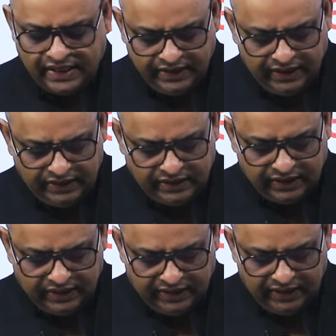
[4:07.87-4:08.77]
it
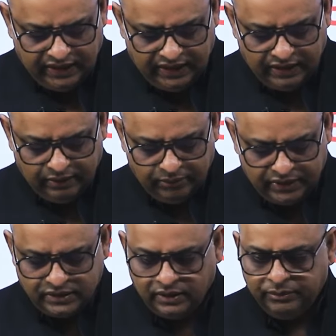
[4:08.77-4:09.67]
in a
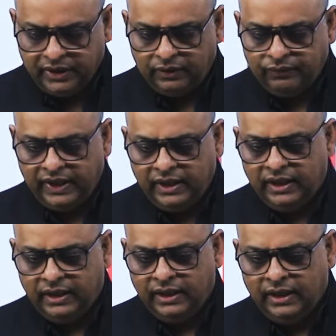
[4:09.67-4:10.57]
much better way,
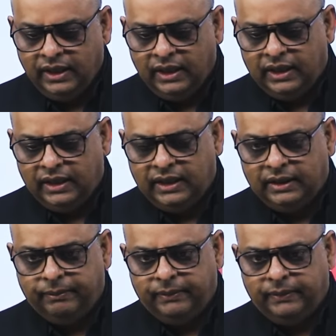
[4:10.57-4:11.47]

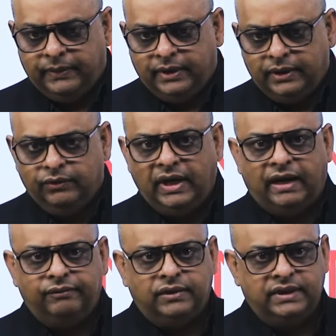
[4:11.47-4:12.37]
you will
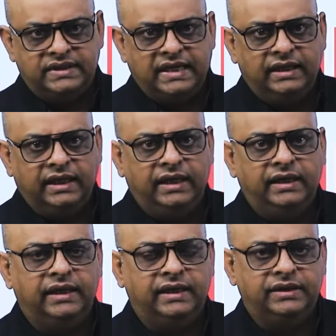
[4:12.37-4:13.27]
have to understand the
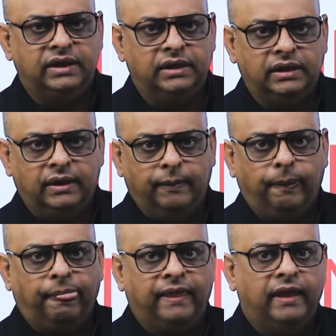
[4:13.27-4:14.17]
integration.
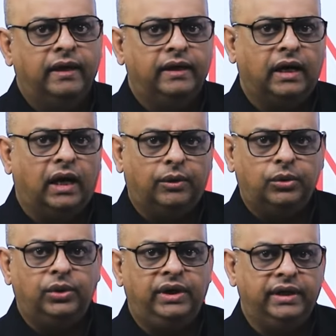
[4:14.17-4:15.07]
How
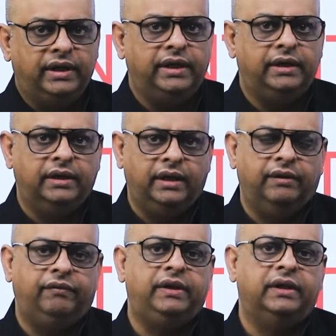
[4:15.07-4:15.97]
to integrate
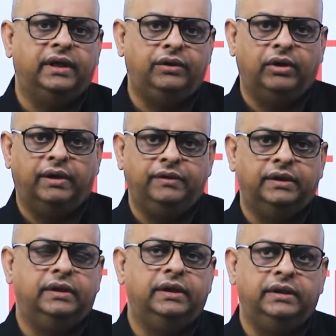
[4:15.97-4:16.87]
everything that you have
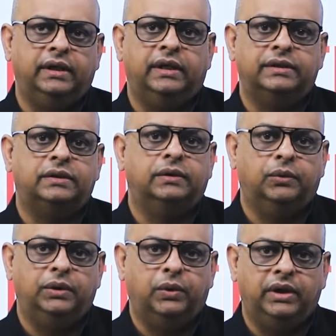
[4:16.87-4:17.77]
done in the last
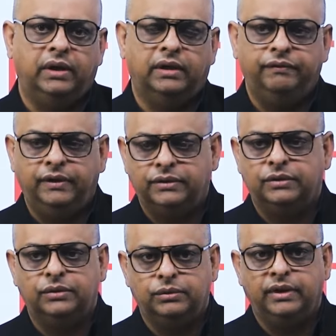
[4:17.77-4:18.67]
one and a half years or
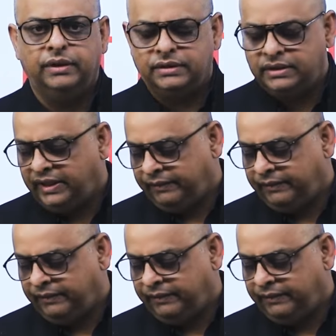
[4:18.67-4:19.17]
2 years time.